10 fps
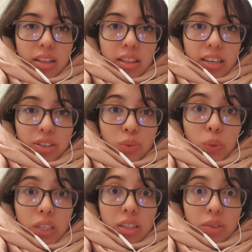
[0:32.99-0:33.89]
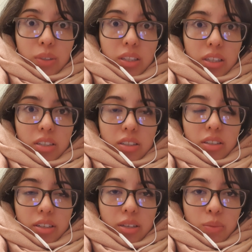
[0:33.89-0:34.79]
like really
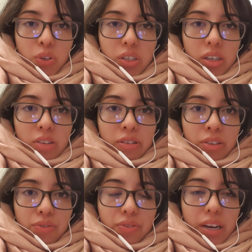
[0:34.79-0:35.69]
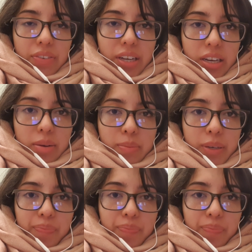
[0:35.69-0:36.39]
early in the morning, around 5 a.m.